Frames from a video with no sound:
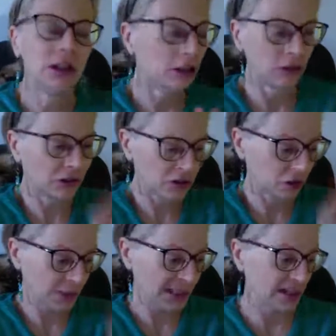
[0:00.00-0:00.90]
Okay, don't get
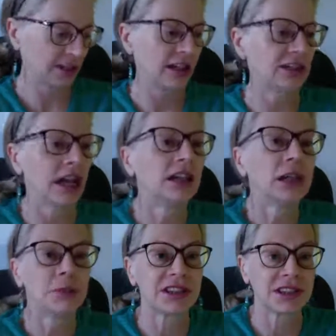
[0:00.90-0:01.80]
me started on that.
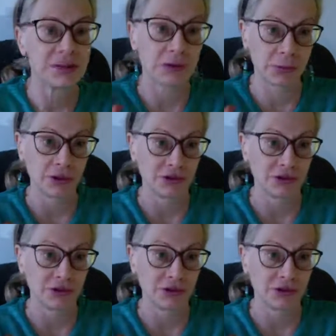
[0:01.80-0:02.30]
But that's what I'm going